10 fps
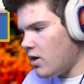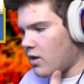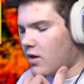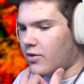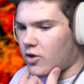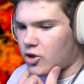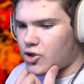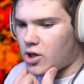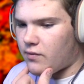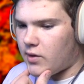It's got Thunder
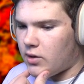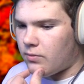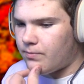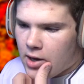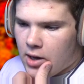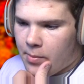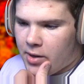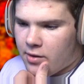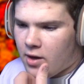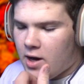Shock for now. I
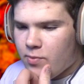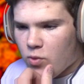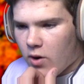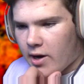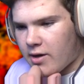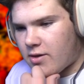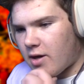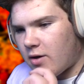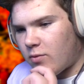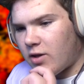mean, type-wise,
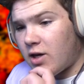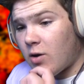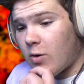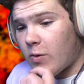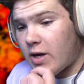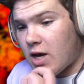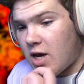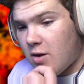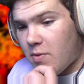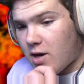I don't really know what we
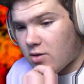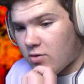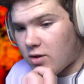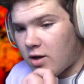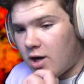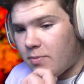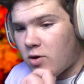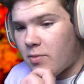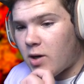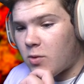need, because there's a lot of
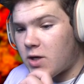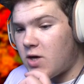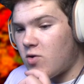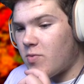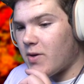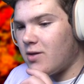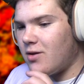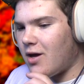Pokemon I want to use, but